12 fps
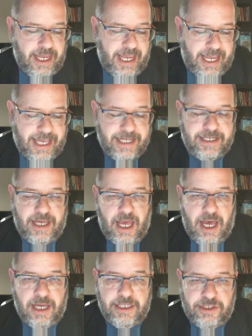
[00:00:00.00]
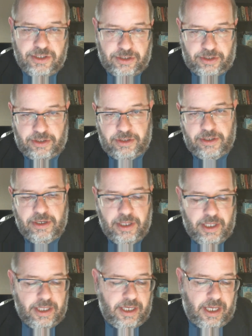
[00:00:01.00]
and under
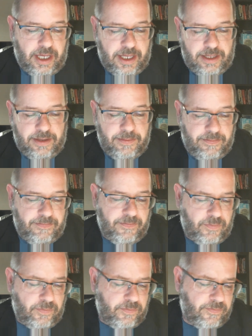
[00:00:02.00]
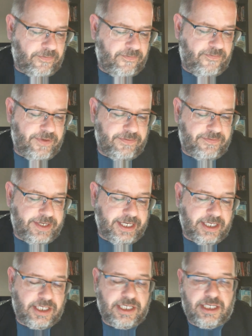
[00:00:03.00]

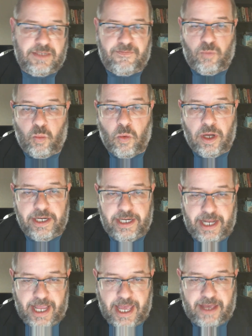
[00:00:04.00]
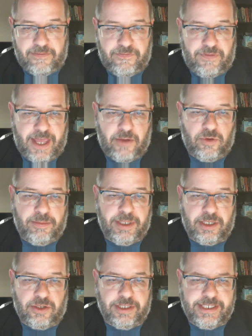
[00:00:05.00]
51.5, that would be
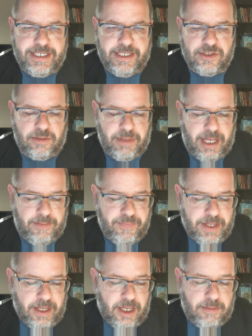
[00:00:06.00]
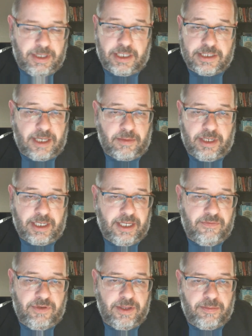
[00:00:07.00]
a good teaser bet, because I'm going to
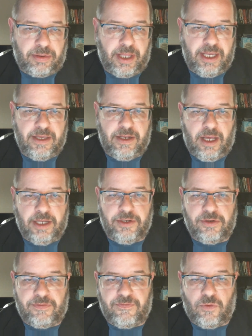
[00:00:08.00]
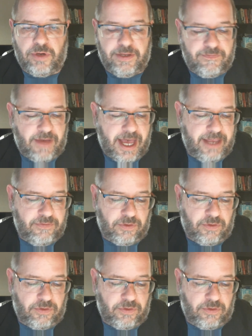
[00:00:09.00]
give you the play at under 45 or